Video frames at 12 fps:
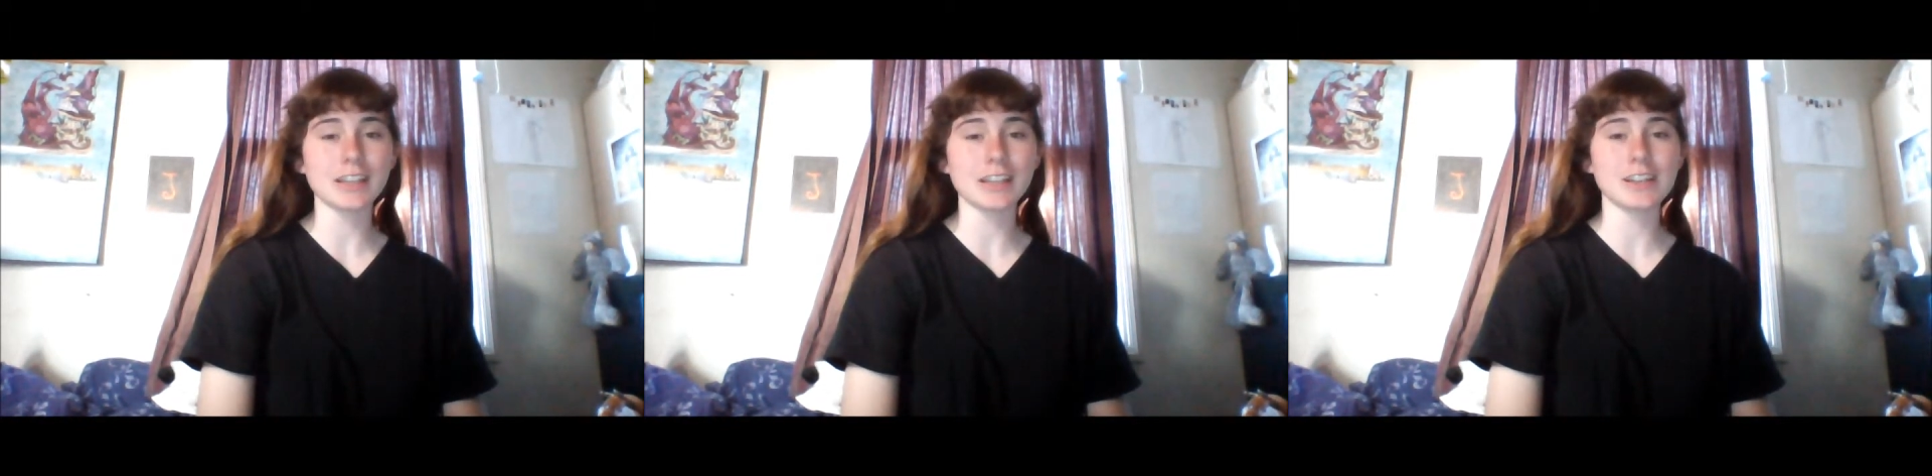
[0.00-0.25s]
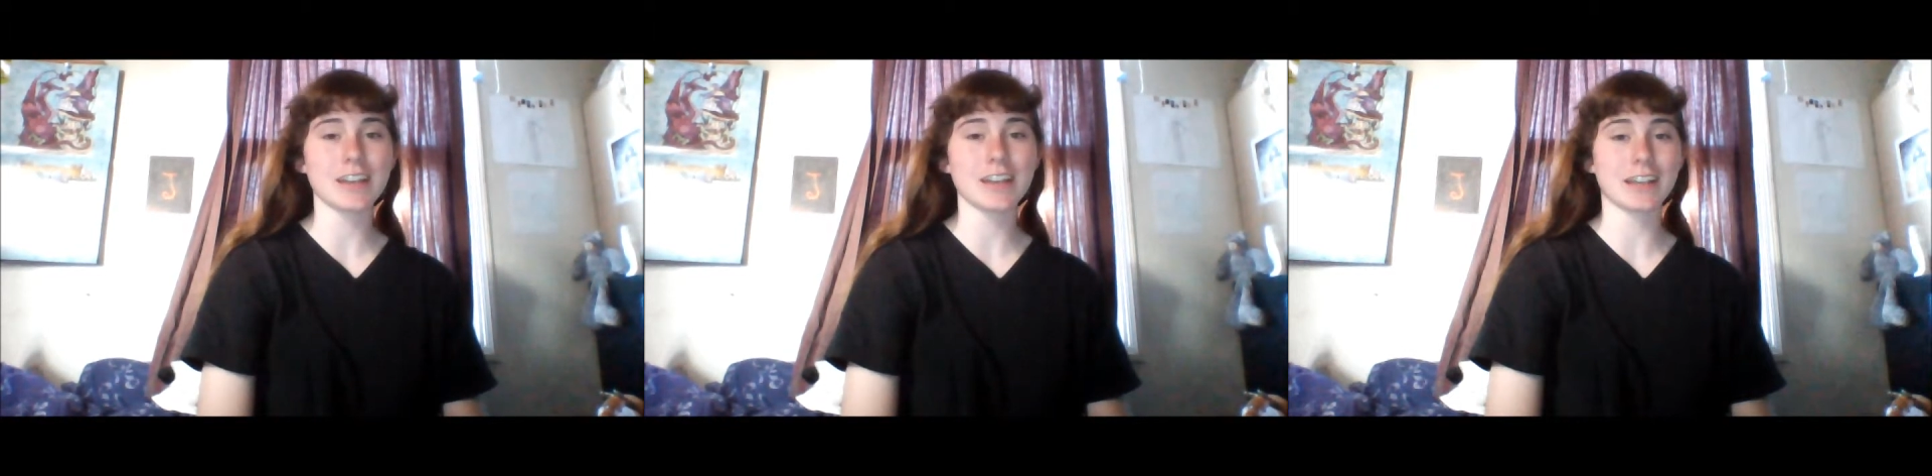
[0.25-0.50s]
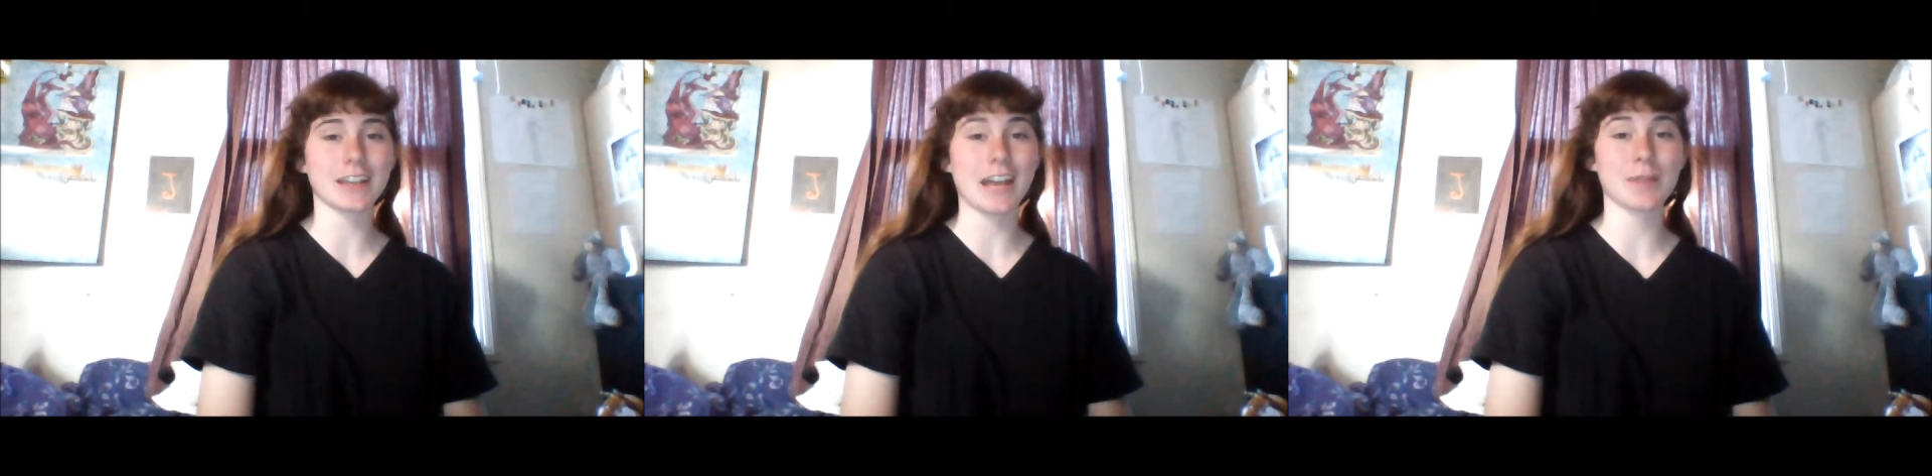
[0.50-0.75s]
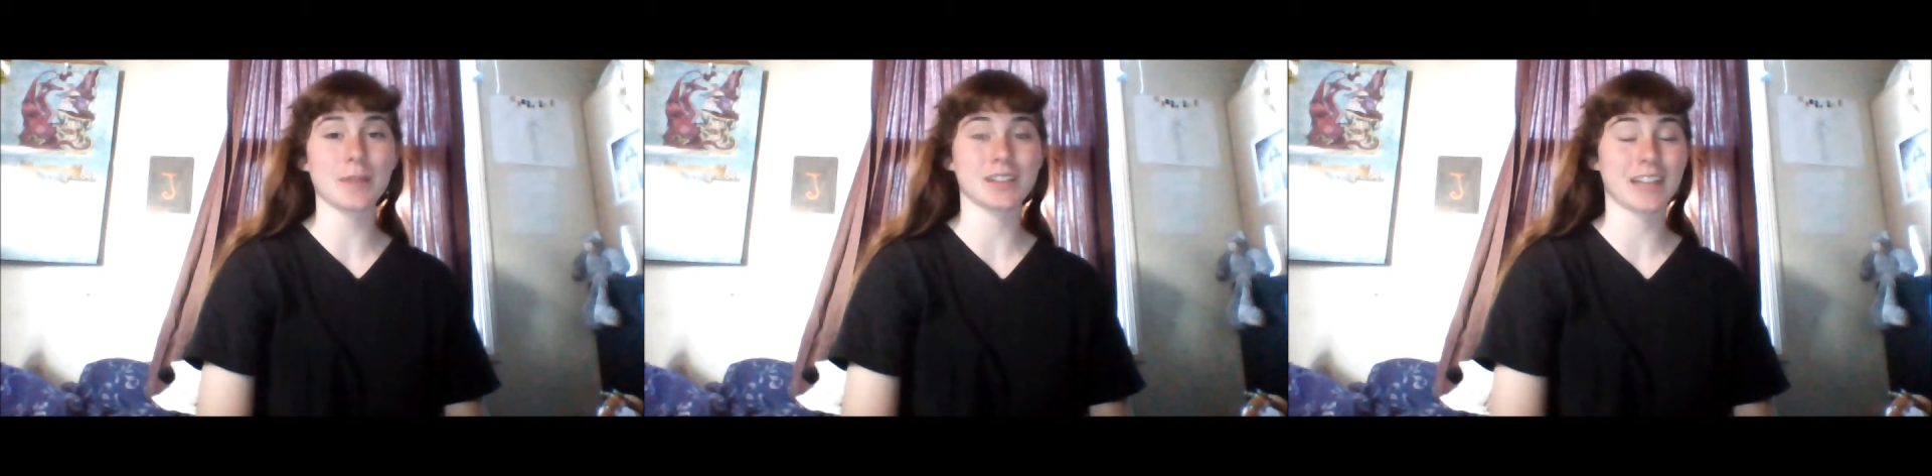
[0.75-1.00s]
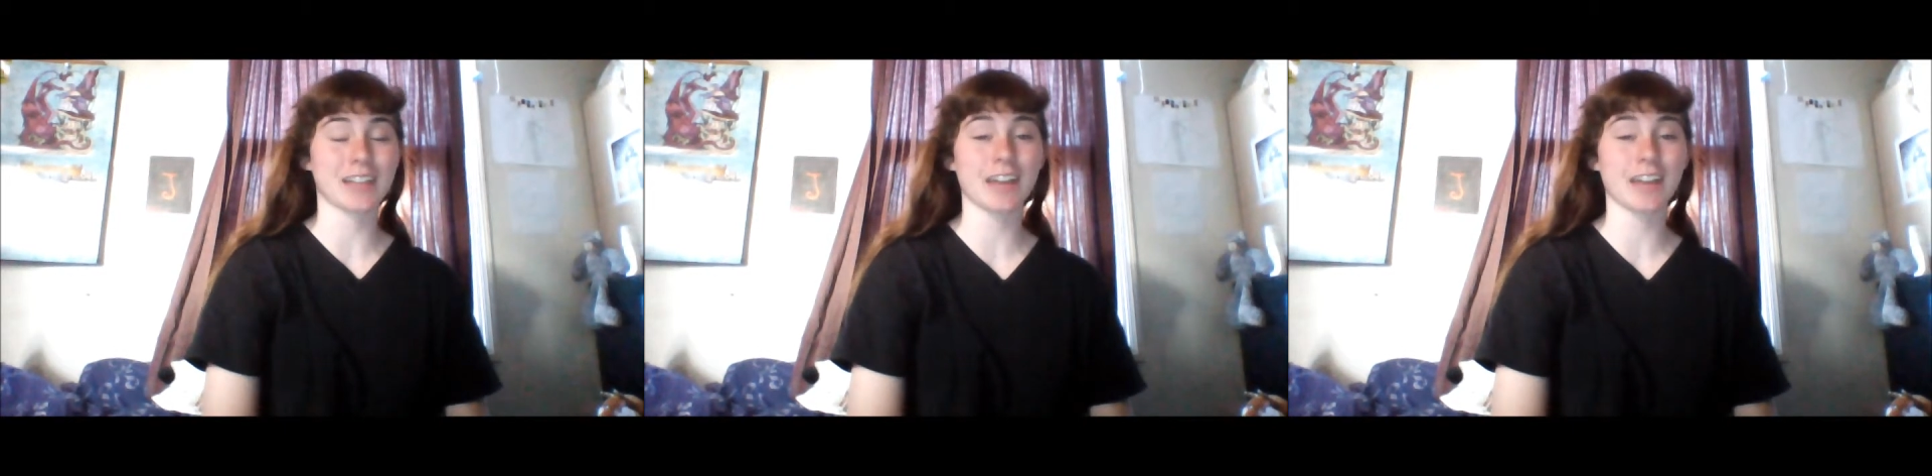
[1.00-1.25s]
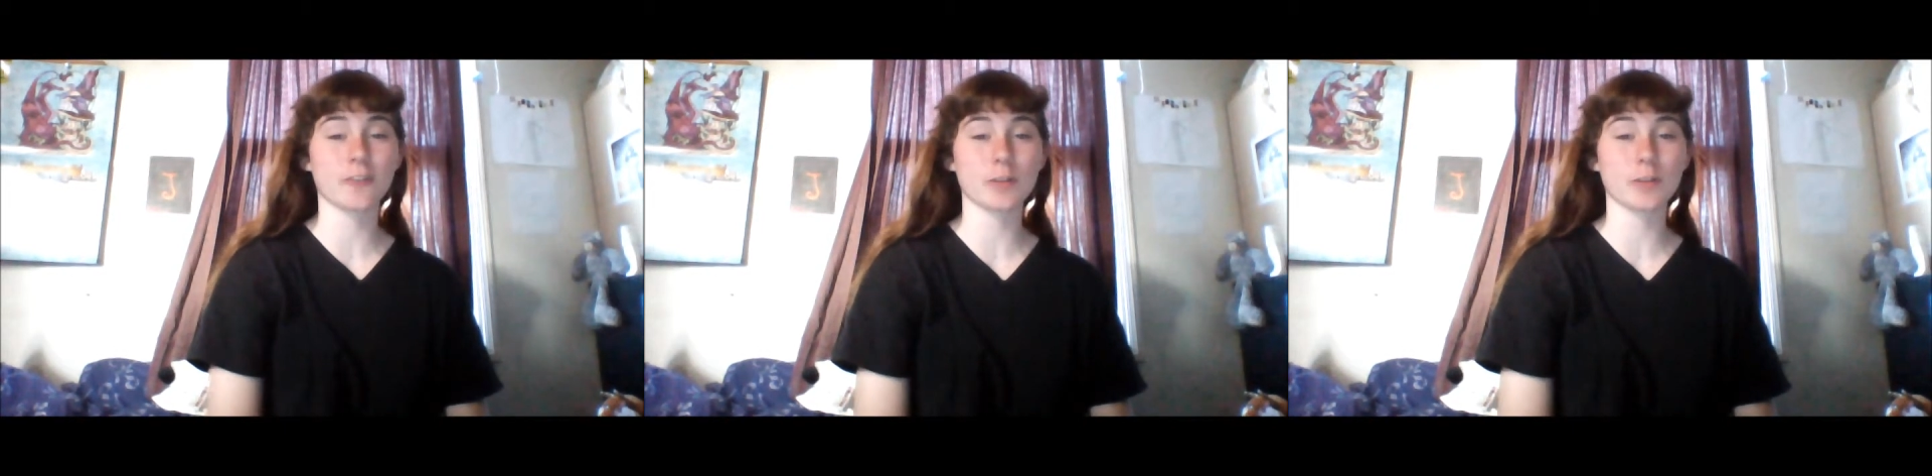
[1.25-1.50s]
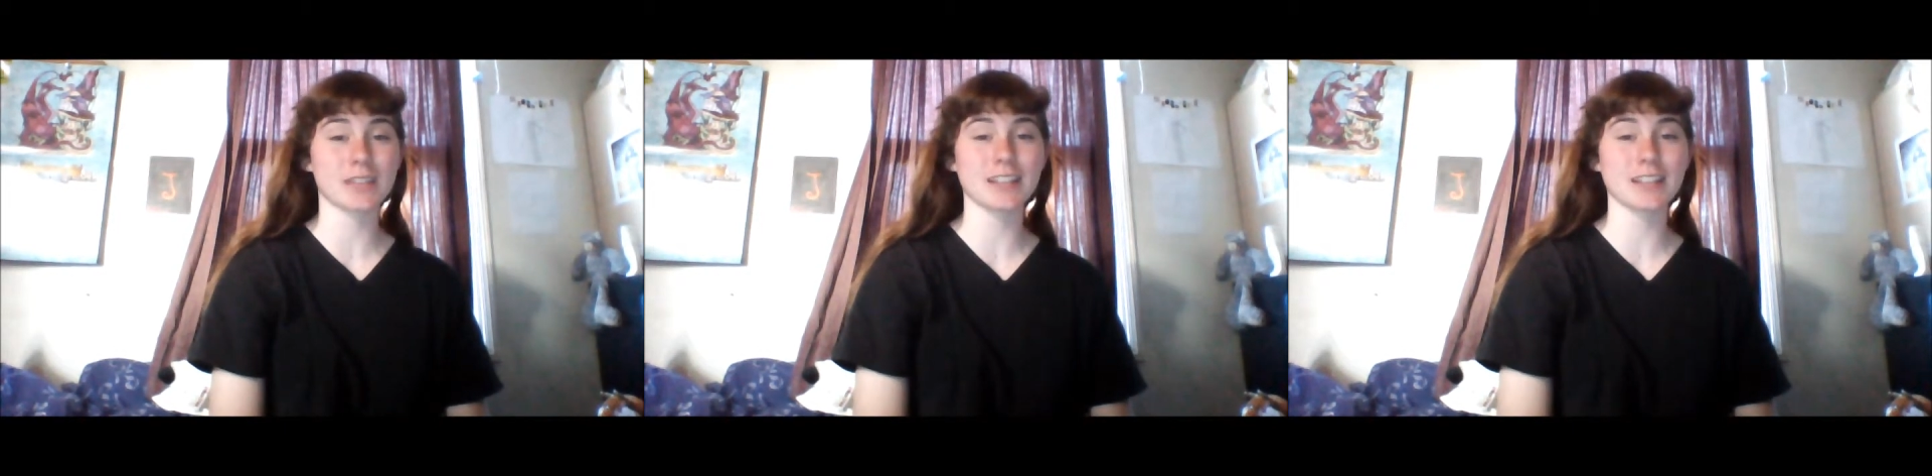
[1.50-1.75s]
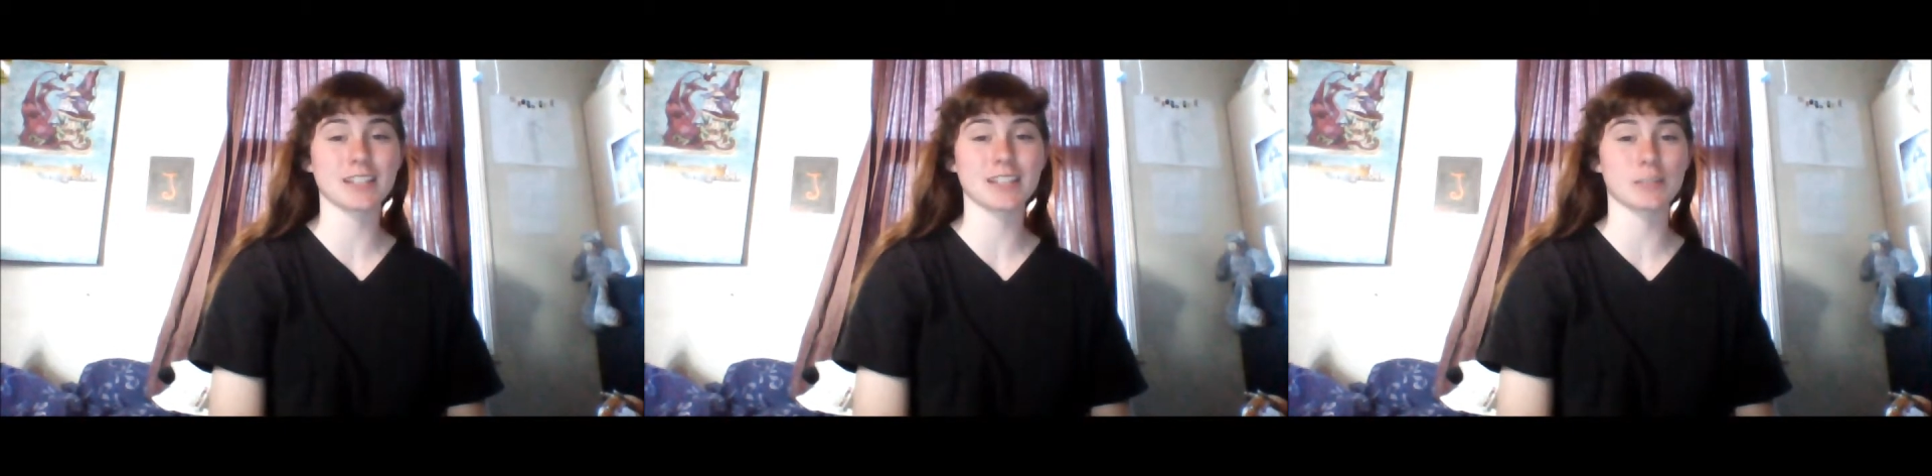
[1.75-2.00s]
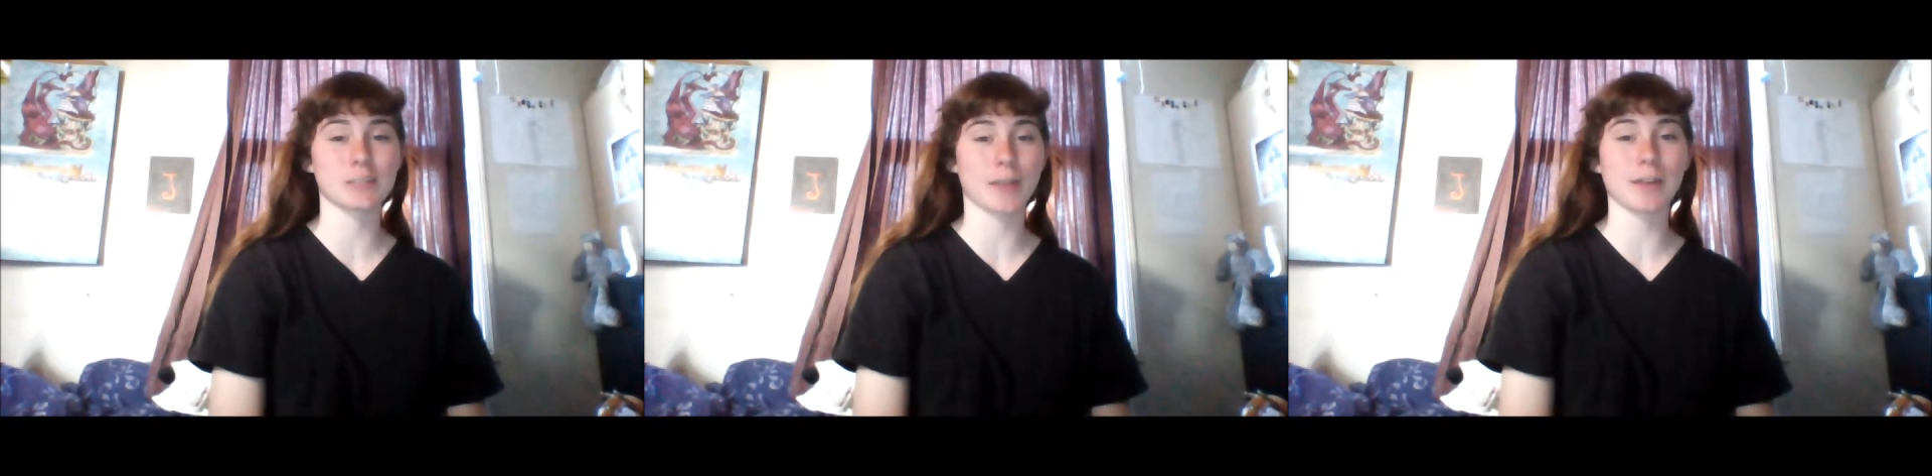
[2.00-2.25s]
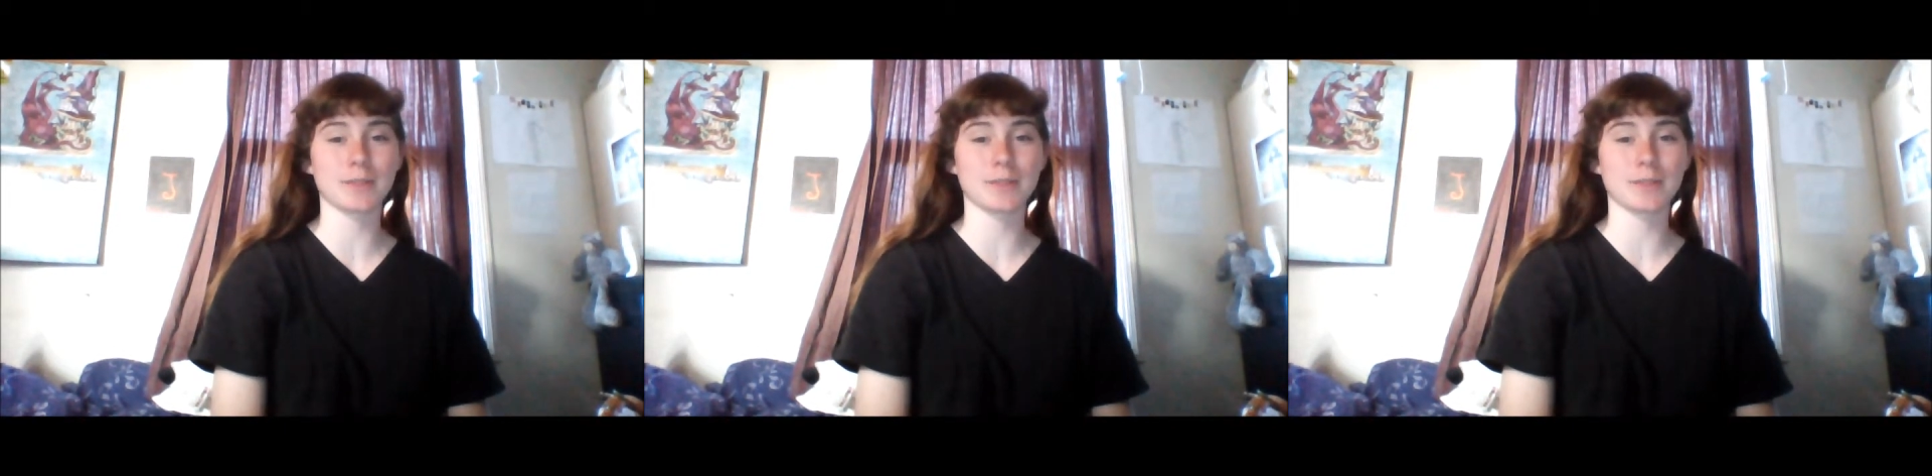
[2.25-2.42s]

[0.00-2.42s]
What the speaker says: sentences without big gaps in the middle of them.